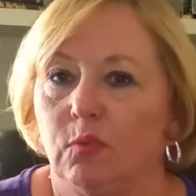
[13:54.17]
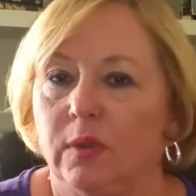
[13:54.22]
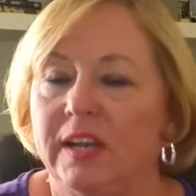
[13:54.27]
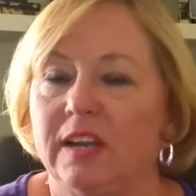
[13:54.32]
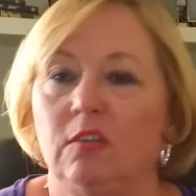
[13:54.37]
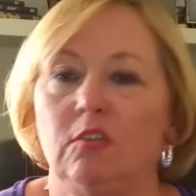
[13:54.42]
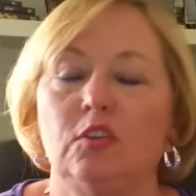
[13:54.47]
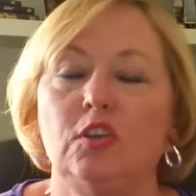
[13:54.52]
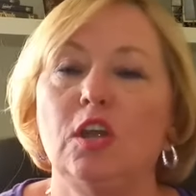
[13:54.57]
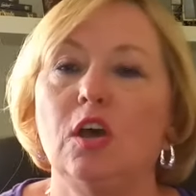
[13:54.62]
We
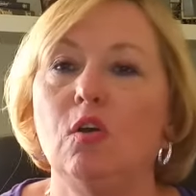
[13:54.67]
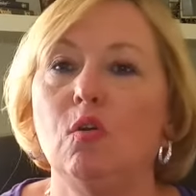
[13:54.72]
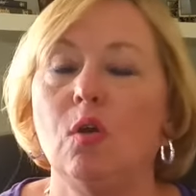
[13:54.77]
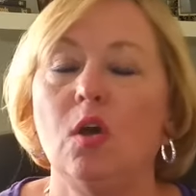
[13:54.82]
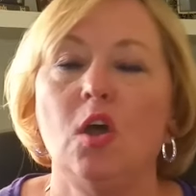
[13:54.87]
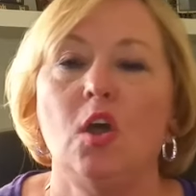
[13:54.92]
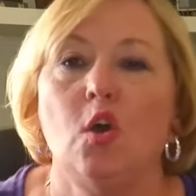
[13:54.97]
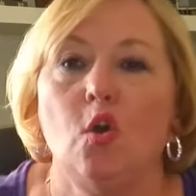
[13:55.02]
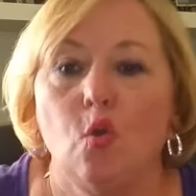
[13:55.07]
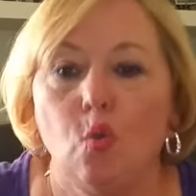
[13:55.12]

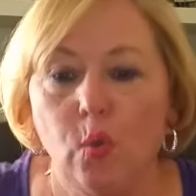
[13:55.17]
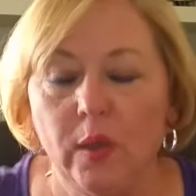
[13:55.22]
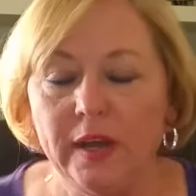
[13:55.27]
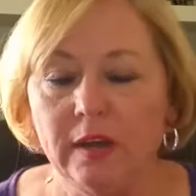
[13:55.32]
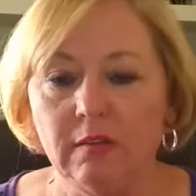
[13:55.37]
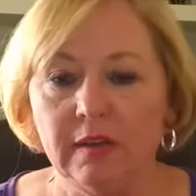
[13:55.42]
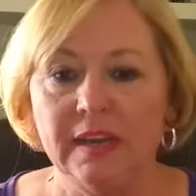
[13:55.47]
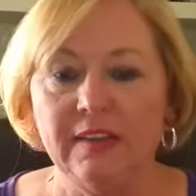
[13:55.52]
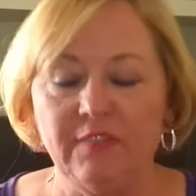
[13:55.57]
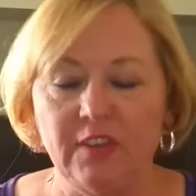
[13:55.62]

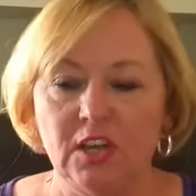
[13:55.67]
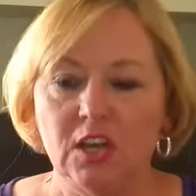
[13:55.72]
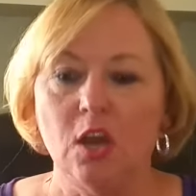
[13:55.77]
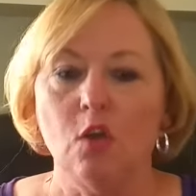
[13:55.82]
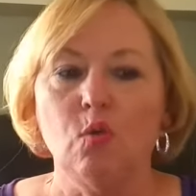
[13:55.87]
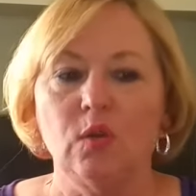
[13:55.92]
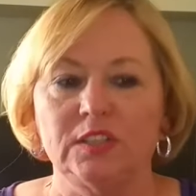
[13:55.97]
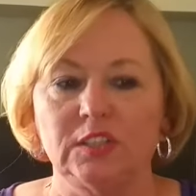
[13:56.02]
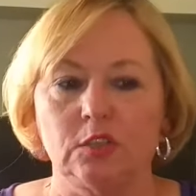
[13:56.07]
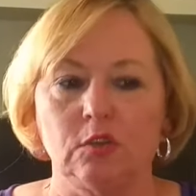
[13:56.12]
don't even
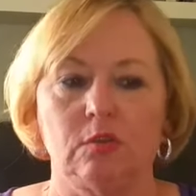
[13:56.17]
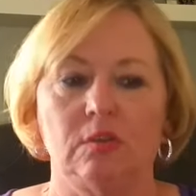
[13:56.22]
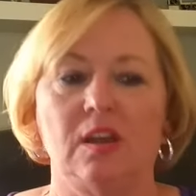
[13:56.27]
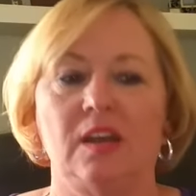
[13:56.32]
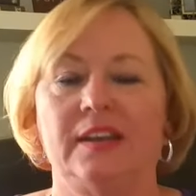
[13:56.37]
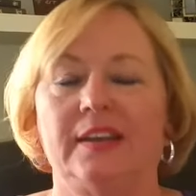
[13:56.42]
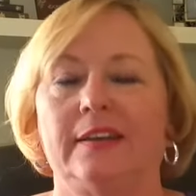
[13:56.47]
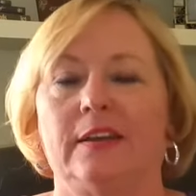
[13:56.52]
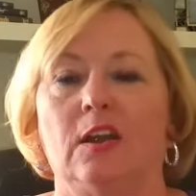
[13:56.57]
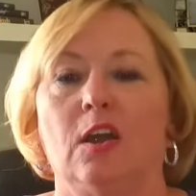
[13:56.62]
know what's going
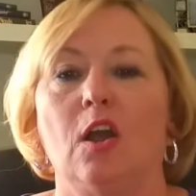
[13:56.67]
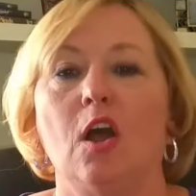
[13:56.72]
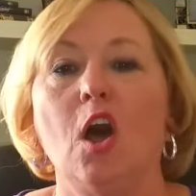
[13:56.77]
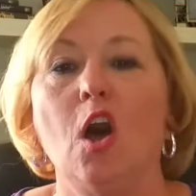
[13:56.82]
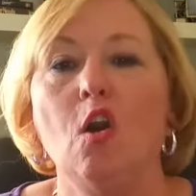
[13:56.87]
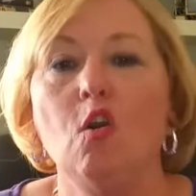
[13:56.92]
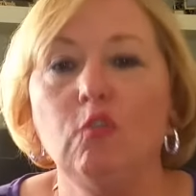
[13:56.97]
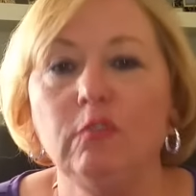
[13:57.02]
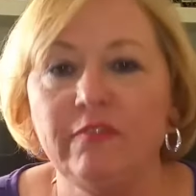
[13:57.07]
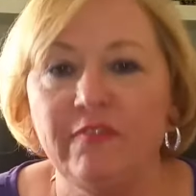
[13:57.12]
on in our
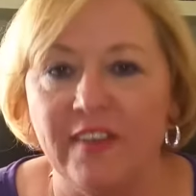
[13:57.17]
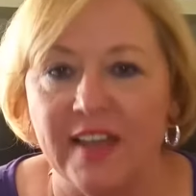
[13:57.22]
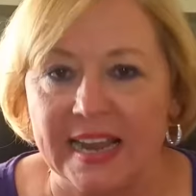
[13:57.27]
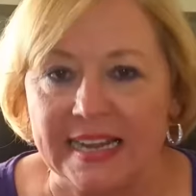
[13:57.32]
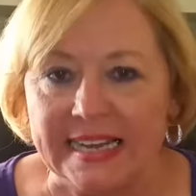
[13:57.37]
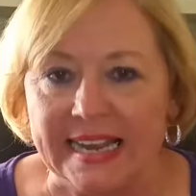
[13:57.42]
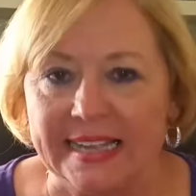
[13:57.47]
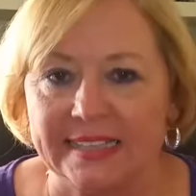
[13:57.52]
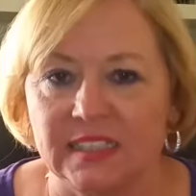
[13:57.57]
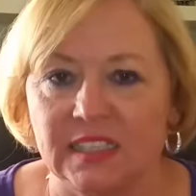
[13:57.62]
own
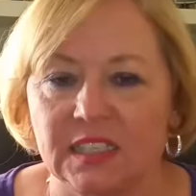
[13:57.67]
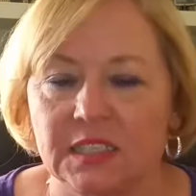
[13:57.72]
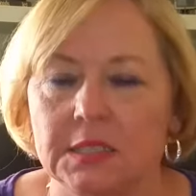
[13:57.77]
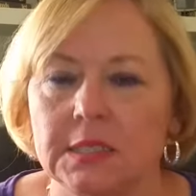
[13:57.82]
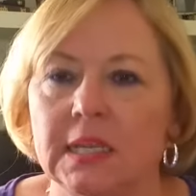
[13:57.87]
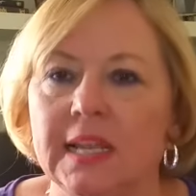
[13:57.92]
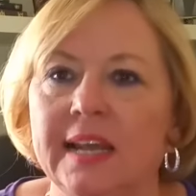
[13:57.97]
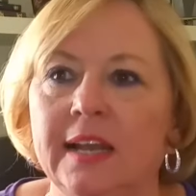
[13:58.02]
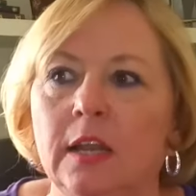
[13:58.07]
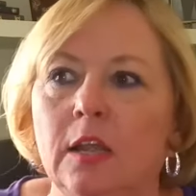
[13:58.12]
finances,
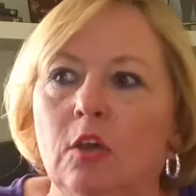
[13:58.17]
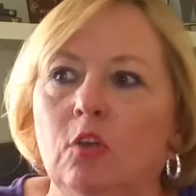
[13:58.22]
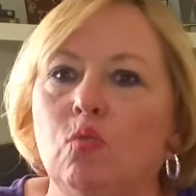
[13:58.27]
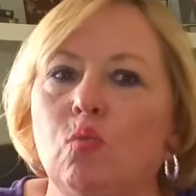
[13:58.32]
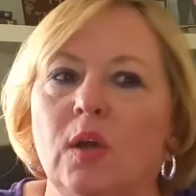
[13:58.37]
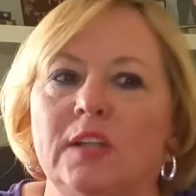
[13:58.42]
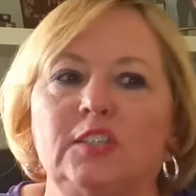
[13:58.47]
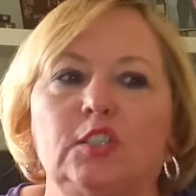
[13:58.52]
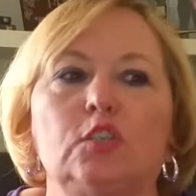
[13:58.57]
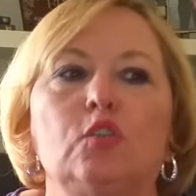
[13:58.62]
let alone
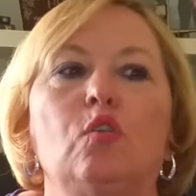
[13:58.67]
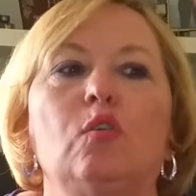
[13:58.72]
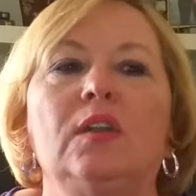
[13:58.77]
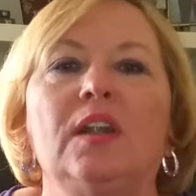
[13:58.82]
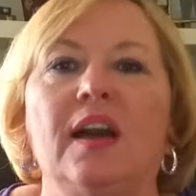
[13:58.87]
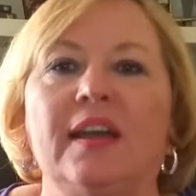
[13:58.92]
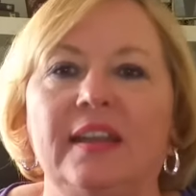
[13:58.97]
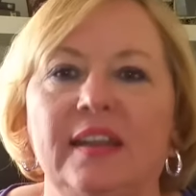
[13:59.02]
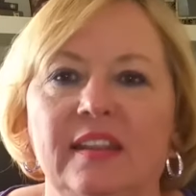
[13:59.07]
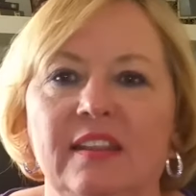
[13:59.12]
what's going
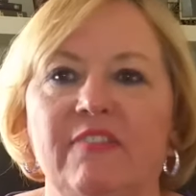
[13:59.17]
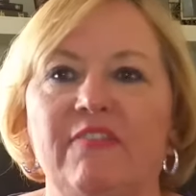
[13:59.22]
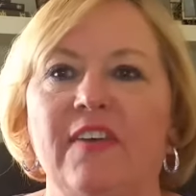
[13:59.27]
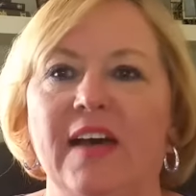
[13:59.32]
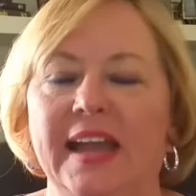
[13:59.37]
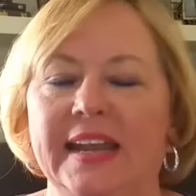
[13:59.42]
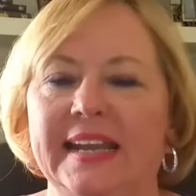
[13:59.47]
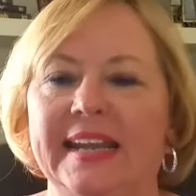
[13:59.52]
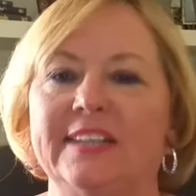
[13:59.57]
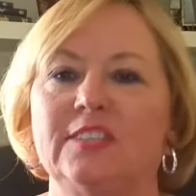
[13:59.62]
on in the
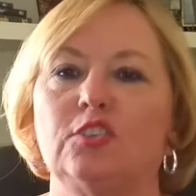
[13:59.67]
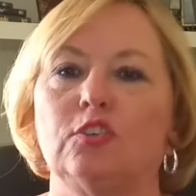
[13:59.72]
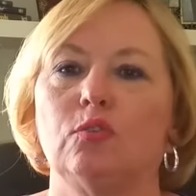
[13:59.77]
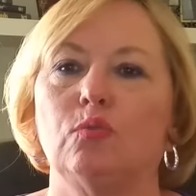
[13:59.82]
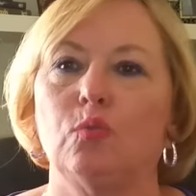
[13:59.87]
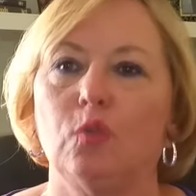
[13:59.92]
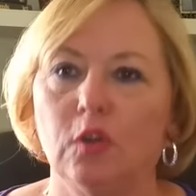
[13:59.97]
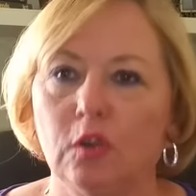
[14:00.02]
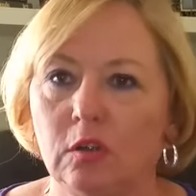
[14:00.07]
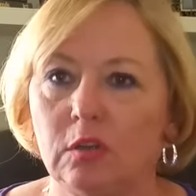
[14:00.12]

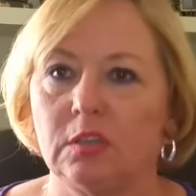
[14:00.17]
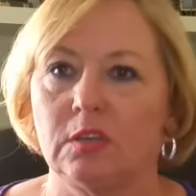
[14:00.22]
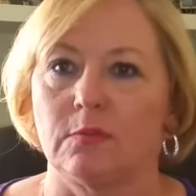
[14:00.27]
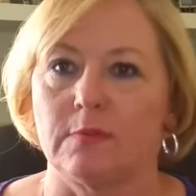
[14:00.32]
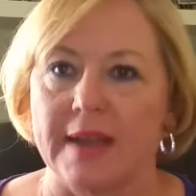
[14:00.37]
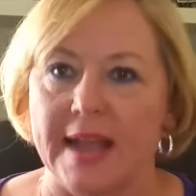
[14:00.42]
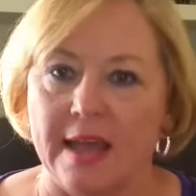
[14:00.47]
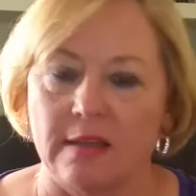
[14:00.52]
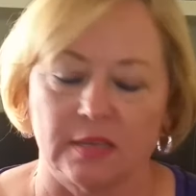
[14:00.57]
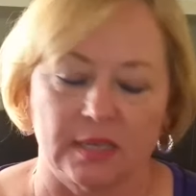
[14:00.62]
financial world
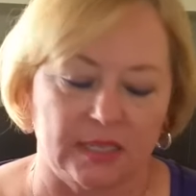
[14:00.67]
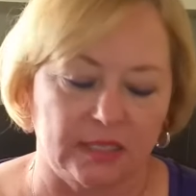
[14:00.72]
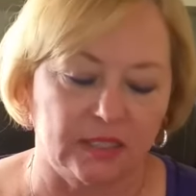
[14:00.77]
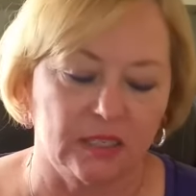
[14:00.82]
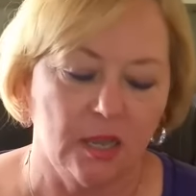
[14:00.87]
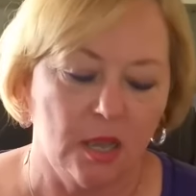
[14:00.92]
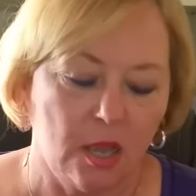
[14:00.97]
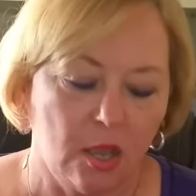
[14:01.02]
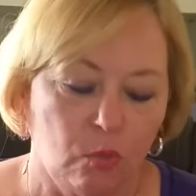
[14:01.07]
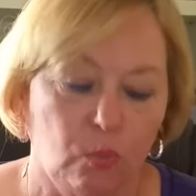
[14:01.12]
around
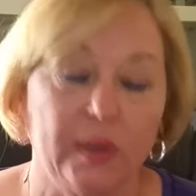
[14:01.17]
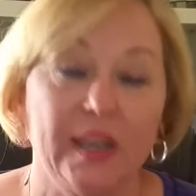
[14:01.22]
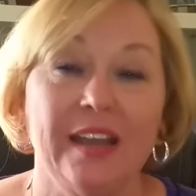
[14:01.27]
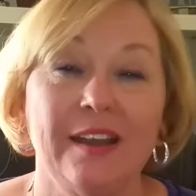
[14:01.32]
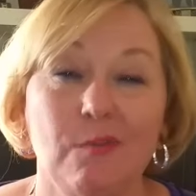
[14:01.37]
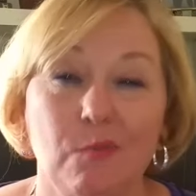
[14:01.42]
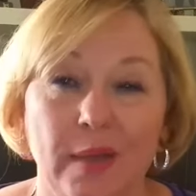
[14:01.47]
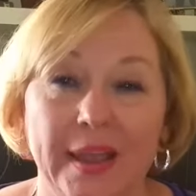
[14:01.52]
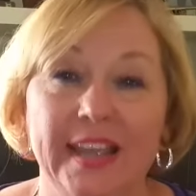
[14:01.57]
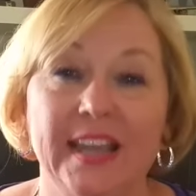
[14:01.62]
us. We
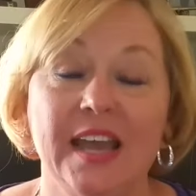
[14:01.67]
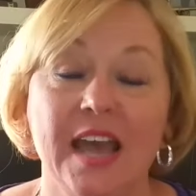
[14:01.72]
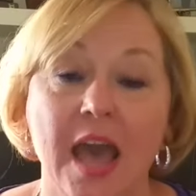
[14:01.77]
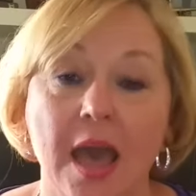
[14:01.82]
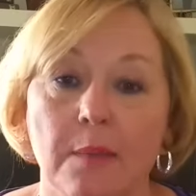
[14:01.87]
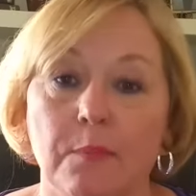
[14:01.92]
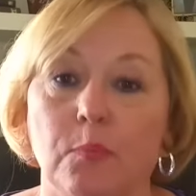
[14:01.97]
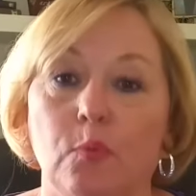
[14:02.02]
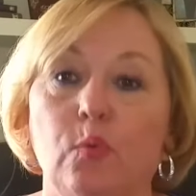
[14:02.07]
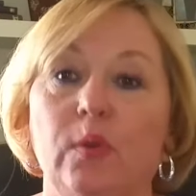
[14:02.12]
got to wake
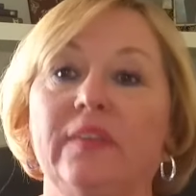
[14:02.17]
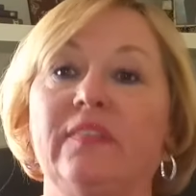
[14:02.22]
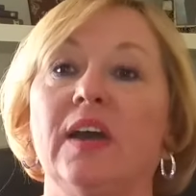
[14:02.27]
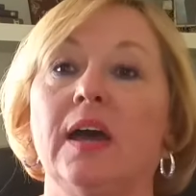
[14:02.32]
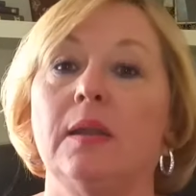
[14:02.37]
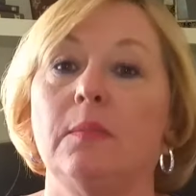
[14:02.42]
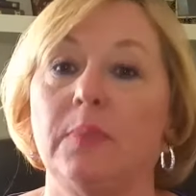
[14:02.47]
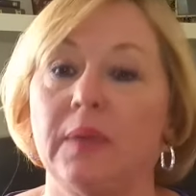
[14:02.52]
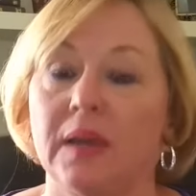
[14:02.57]
up. We've got to